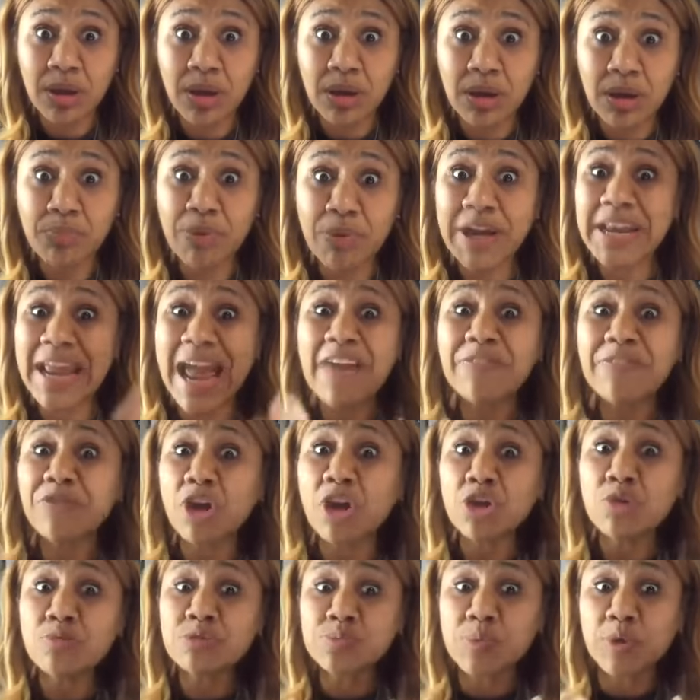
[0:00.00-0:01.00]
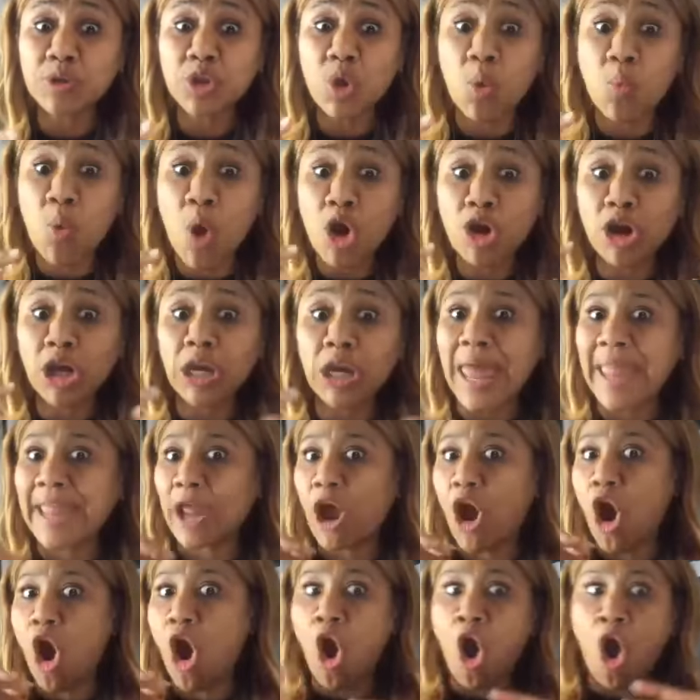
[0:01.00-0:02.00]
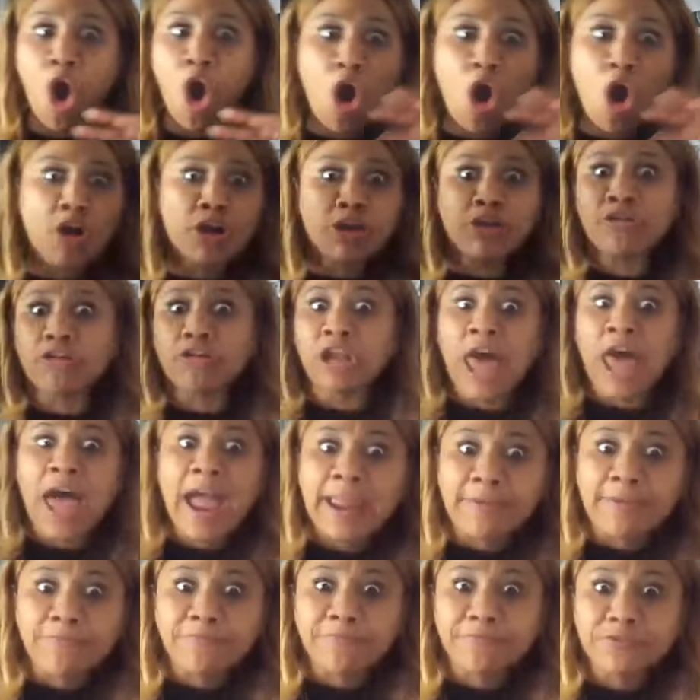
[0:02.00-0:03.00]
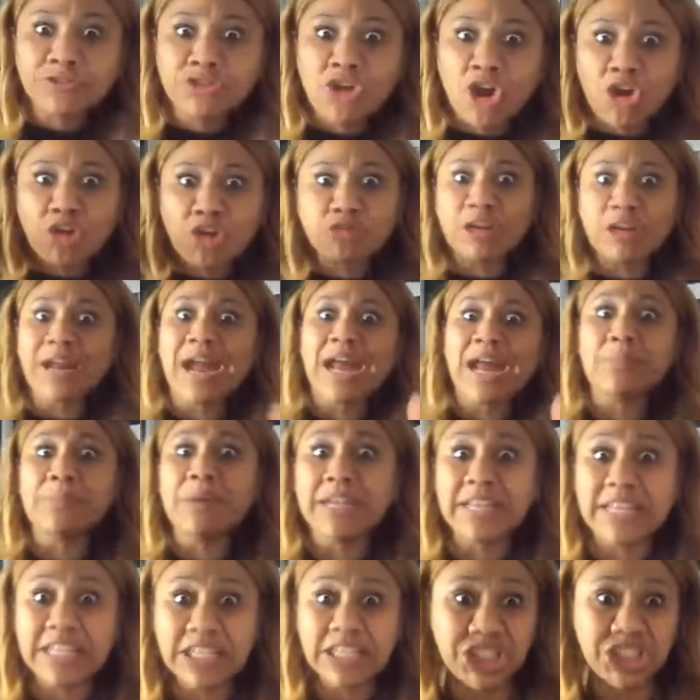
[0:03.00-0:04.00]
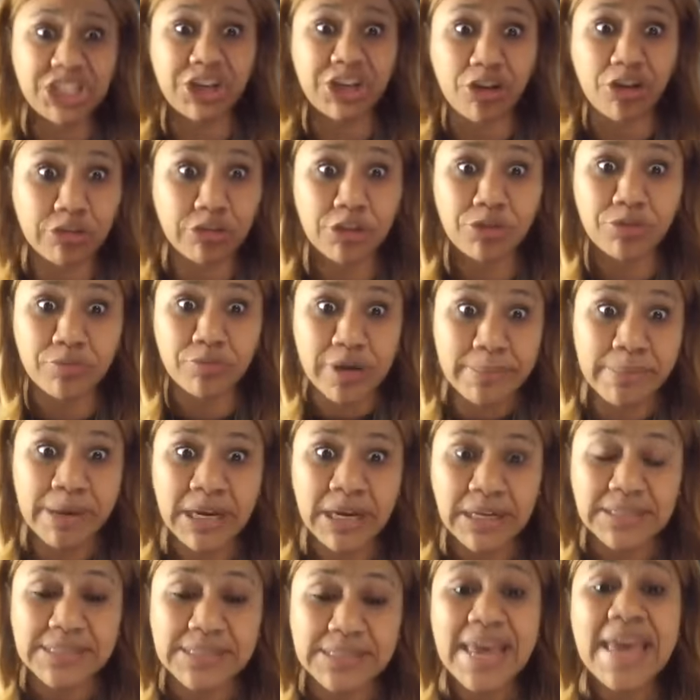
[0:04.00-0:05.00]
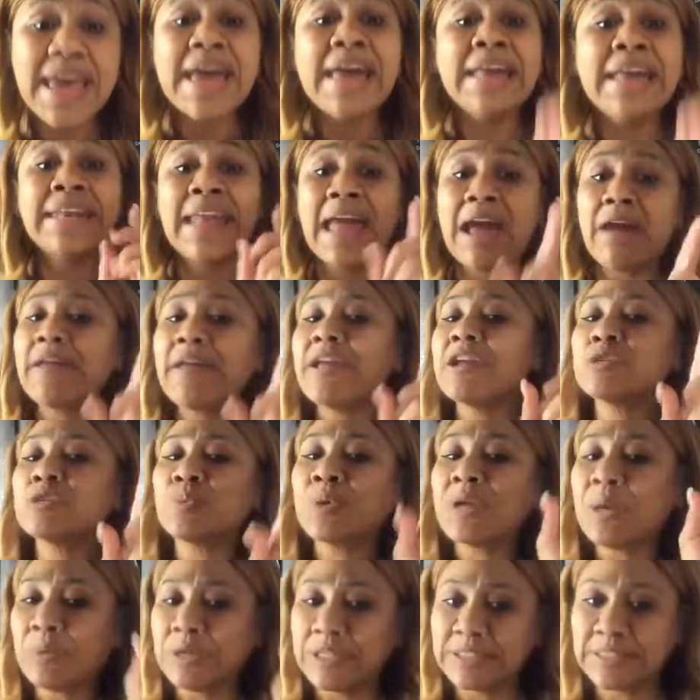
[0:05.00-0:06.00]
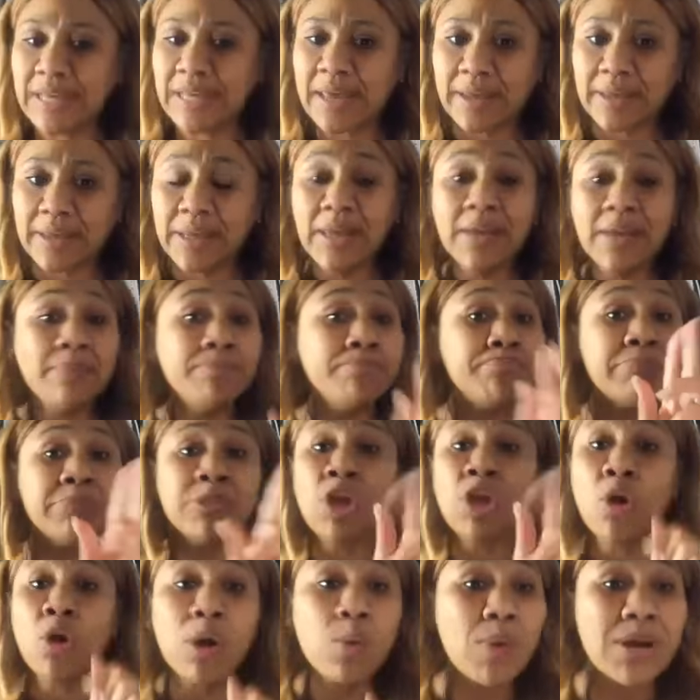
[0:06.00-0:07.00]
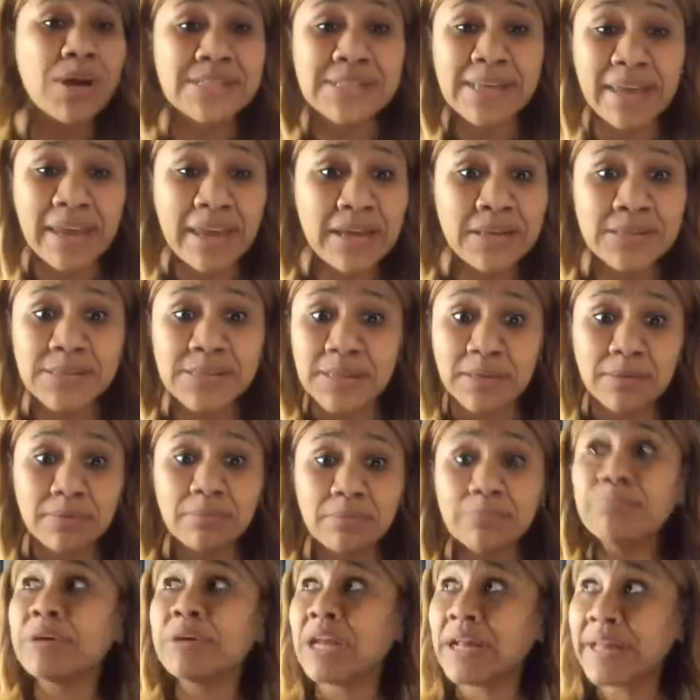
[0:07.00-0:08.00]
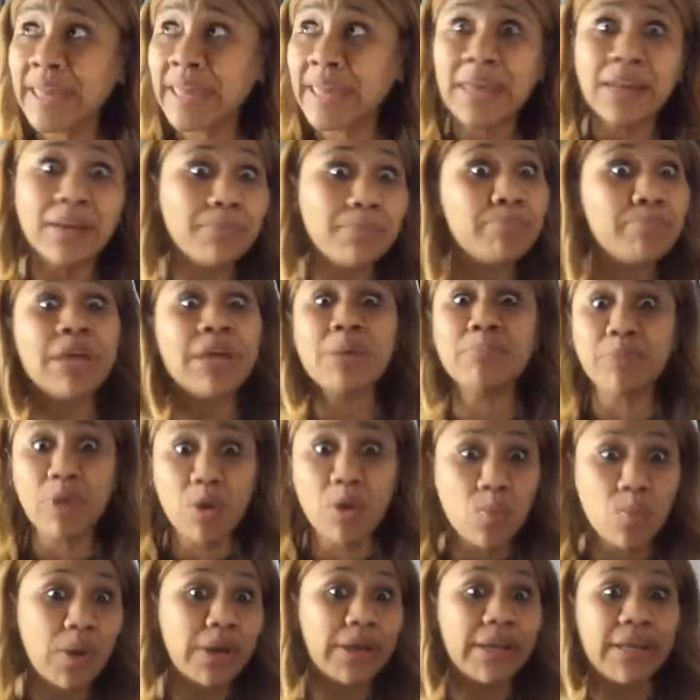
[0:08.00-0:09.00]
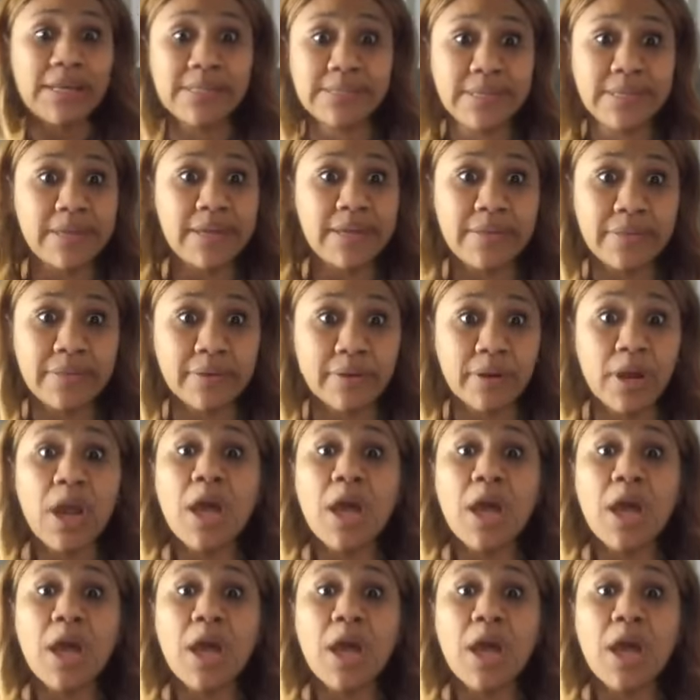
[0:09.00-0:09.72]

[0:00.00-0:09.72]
Brandy, I thought you were supposed to work like all your life to earn the kind of money that she had earned in 3 months. Now, here's what I want to say. No, it wasn't easy. But again, being broke wasn't easy either.